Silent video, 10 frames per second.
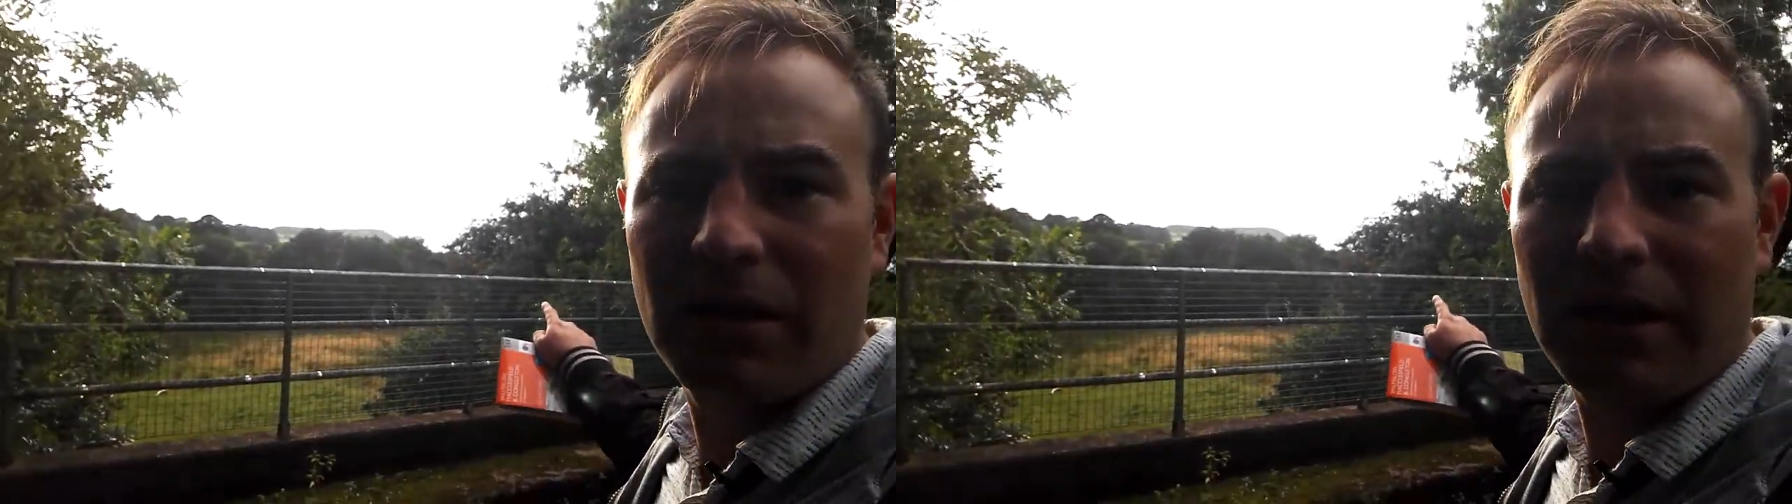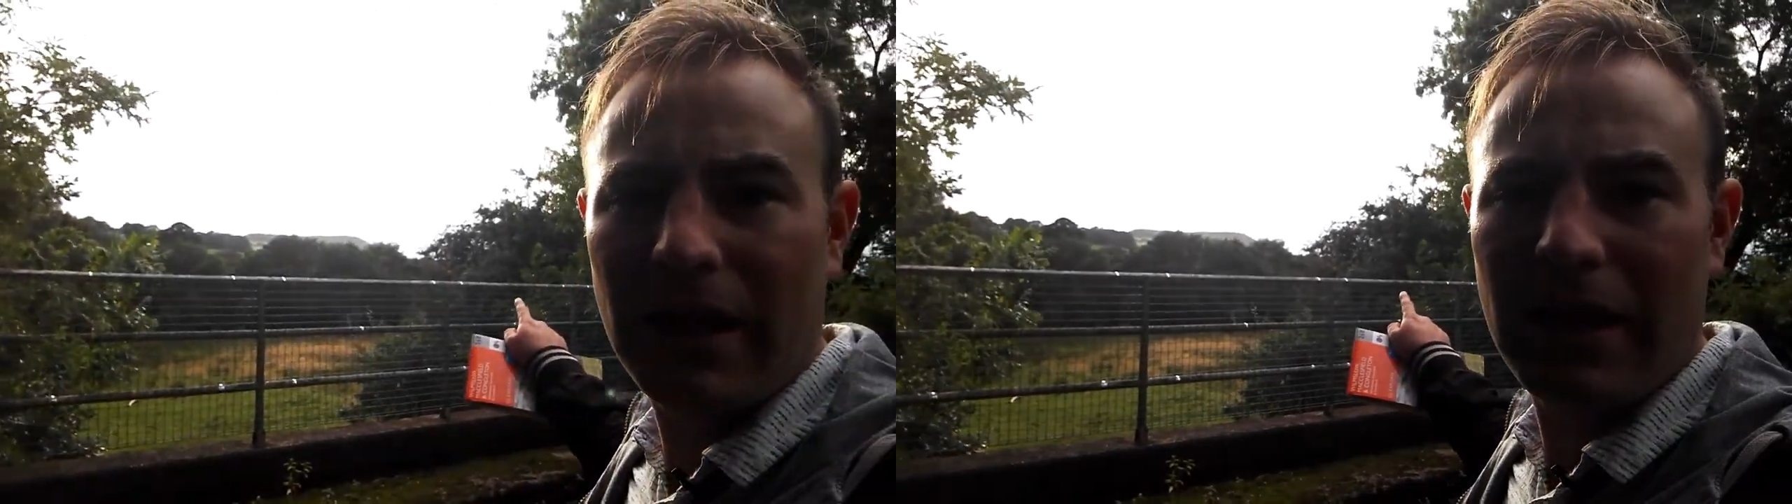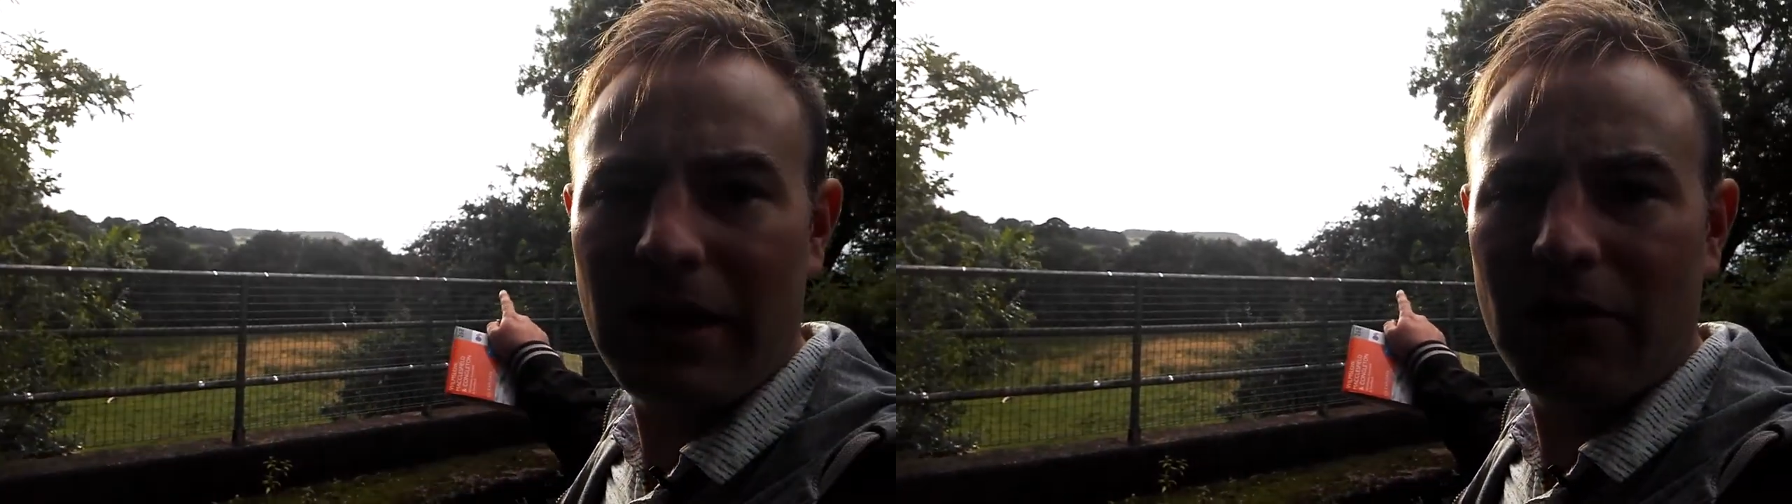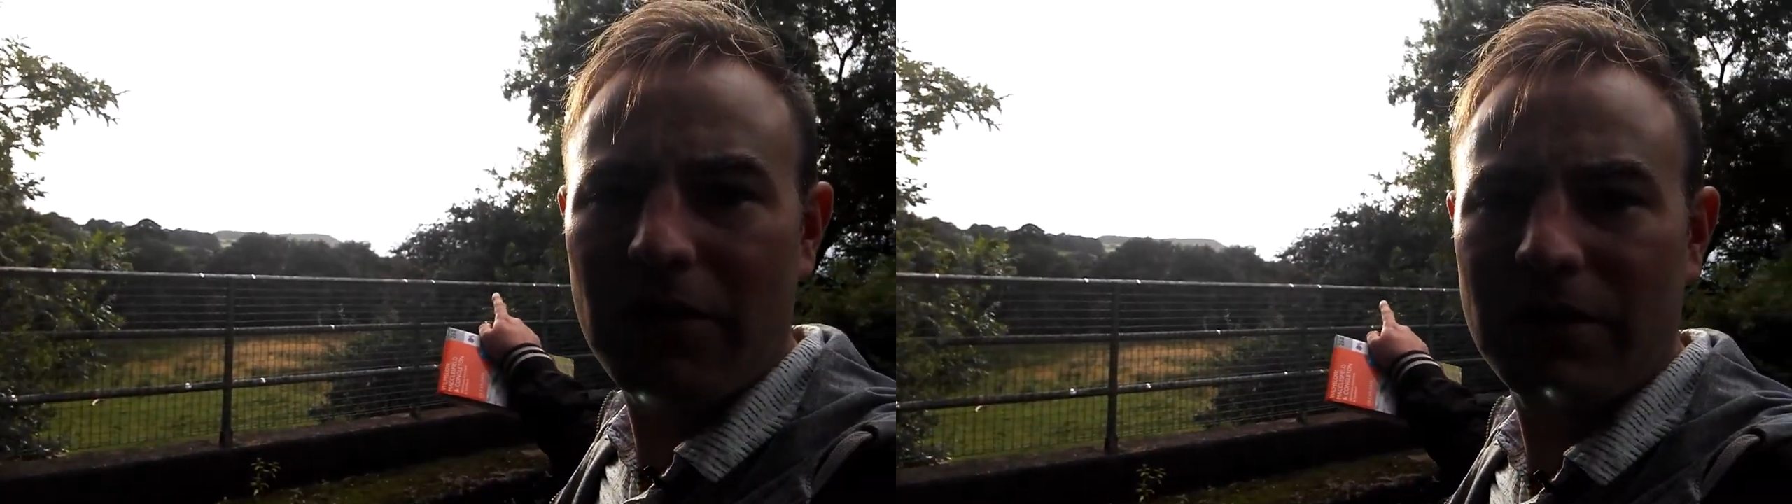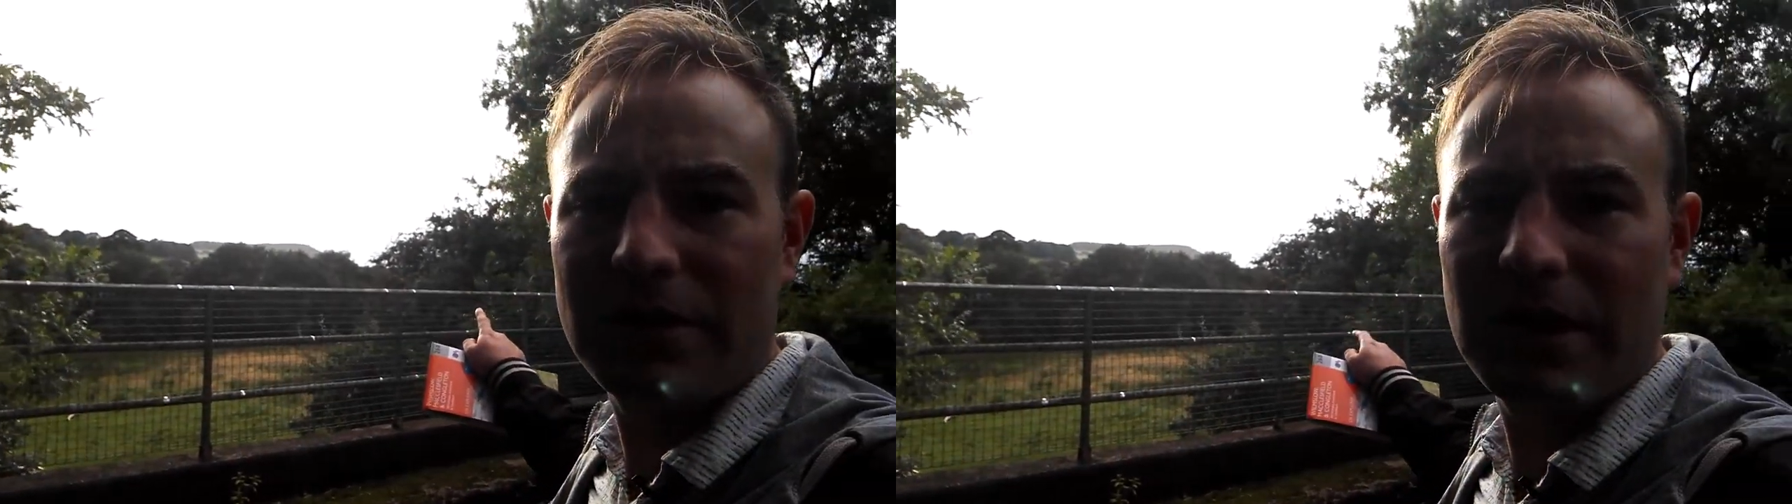that hill you
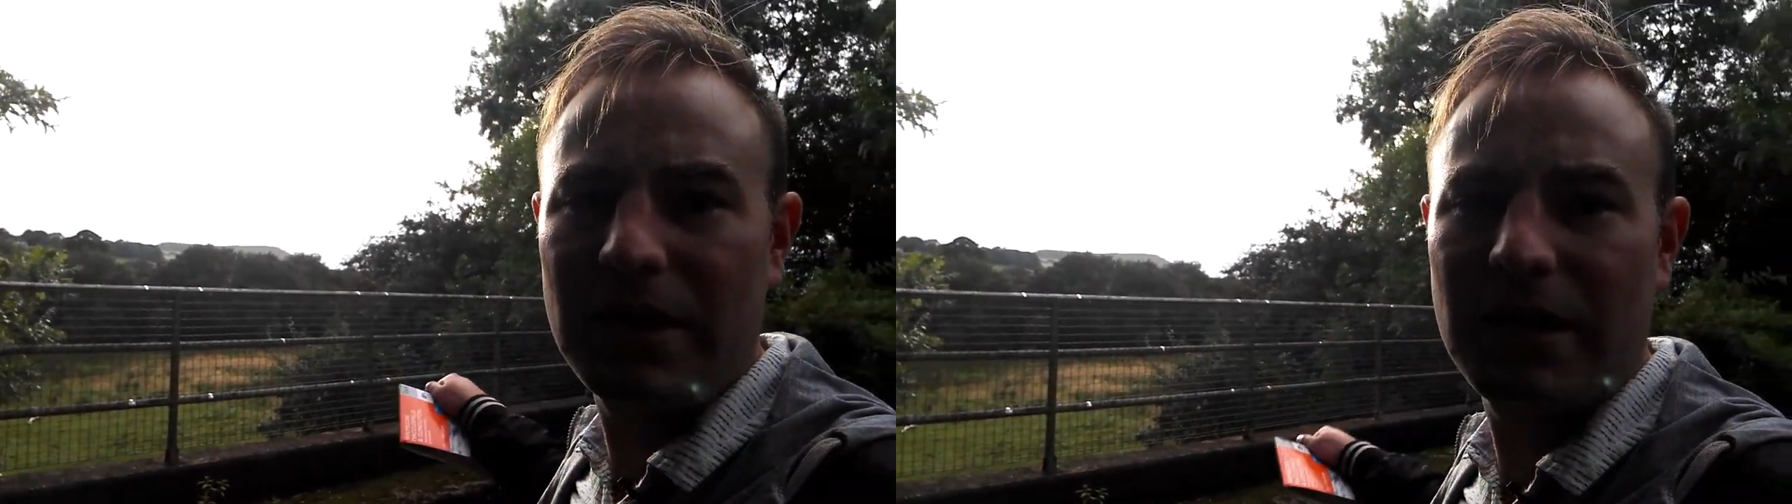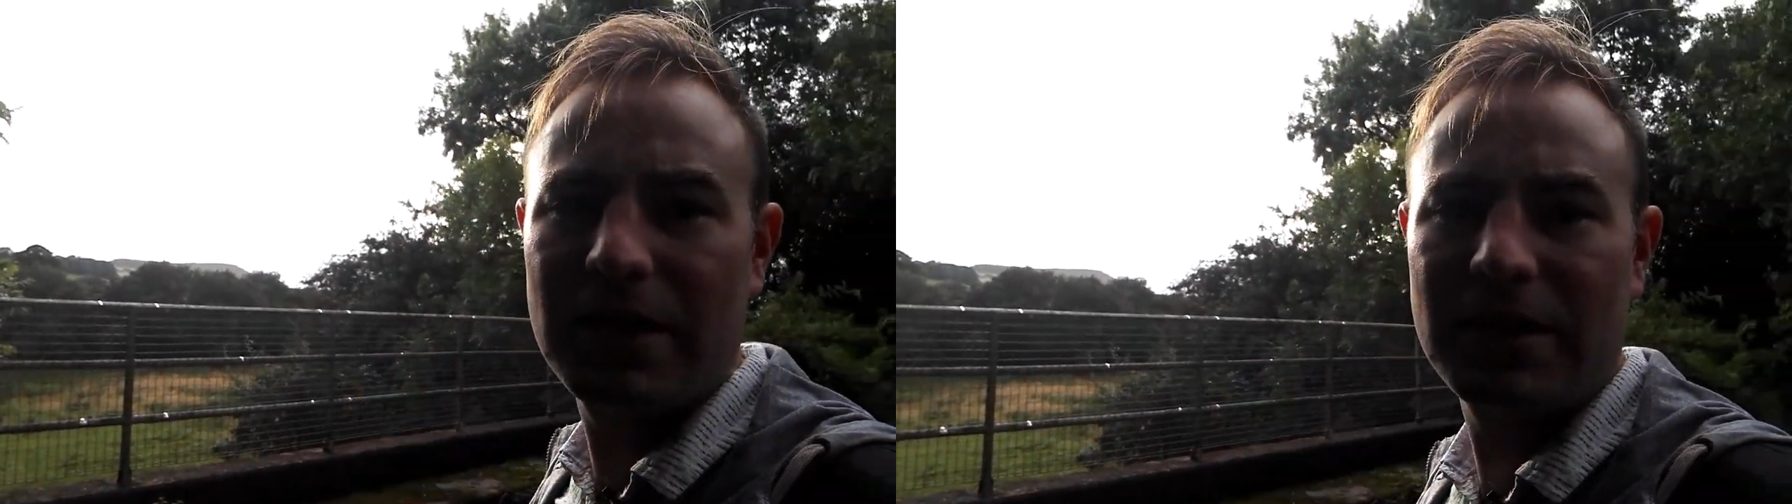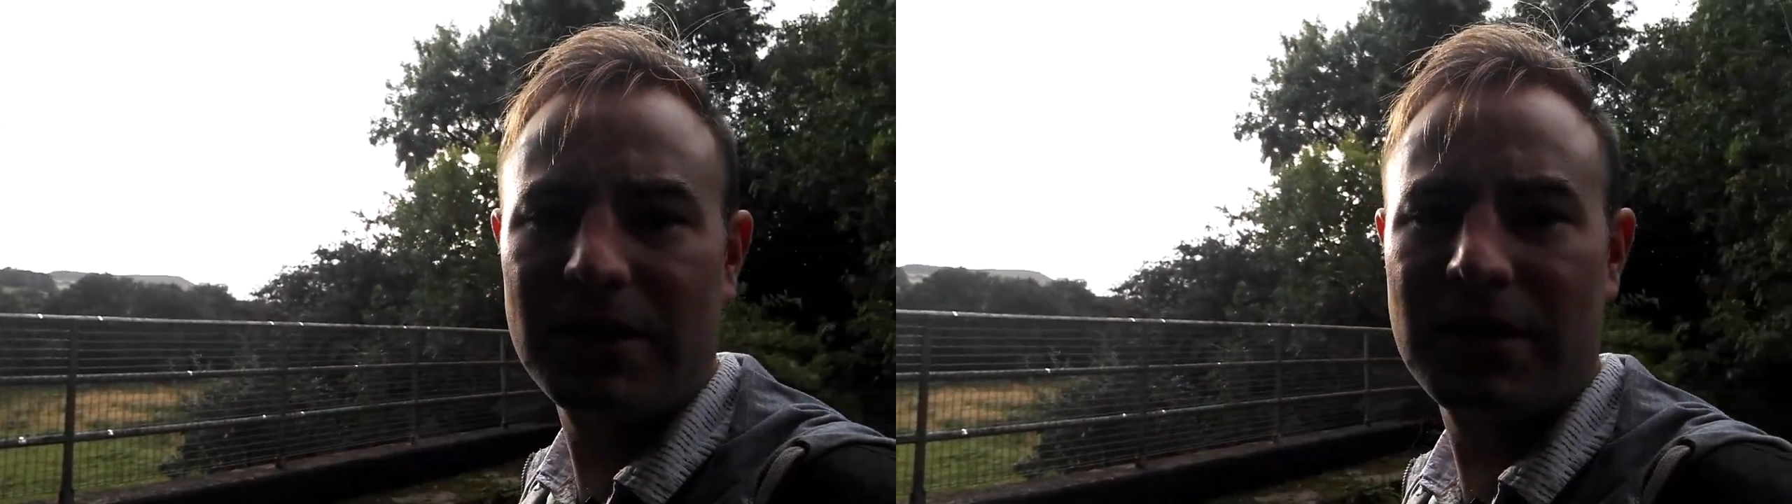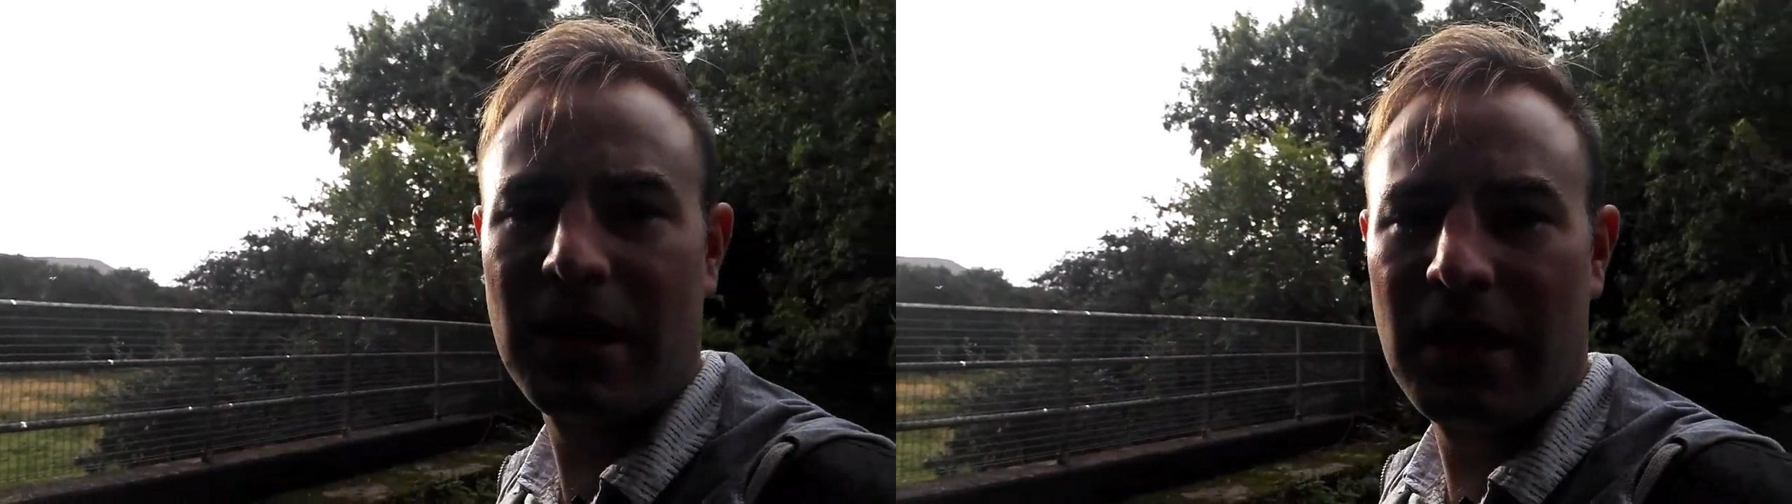can see in the distance,